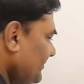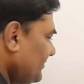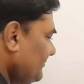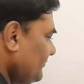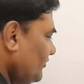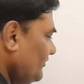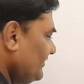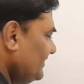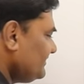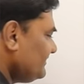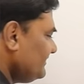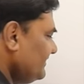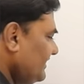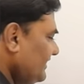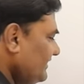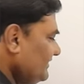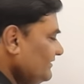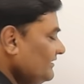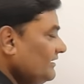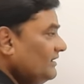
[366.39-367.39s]
bound is
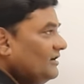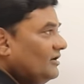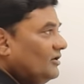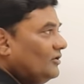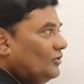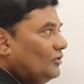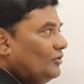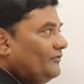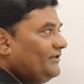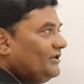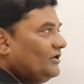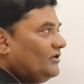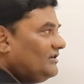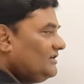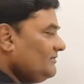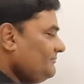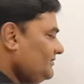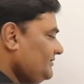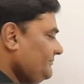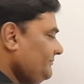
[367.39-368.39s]
9. Oh, we got
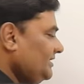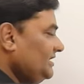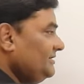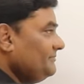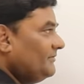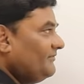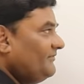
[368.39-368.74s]
a minimum